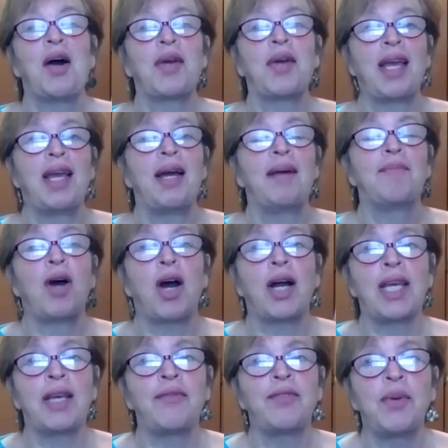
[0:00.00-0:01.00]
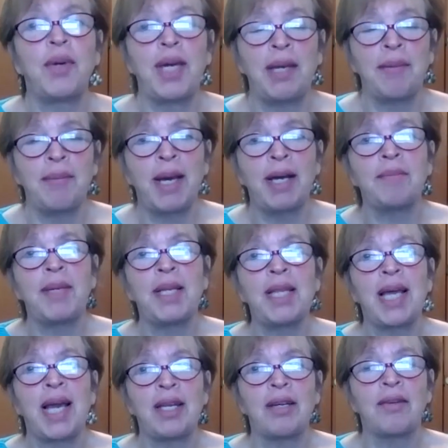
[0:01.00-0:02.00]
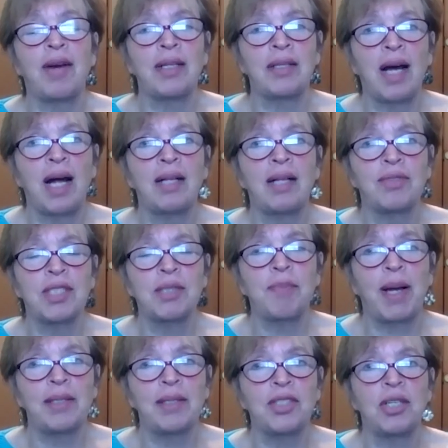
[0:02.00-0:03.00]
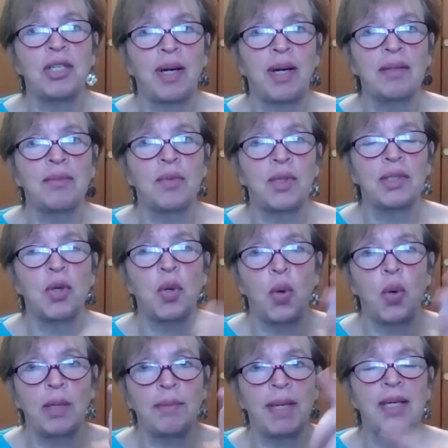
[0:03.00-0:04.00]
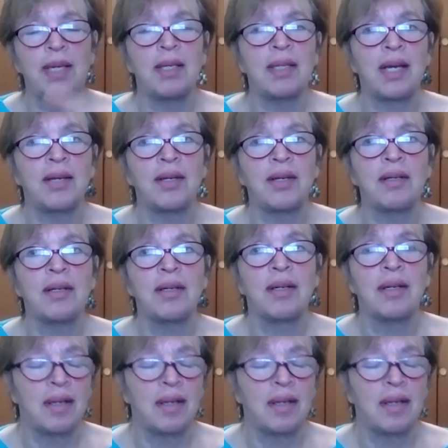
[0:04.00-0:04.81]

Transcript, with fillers: Okay, Marty, if you email me later, I'll, I'll respond to you. I'll well, call me later.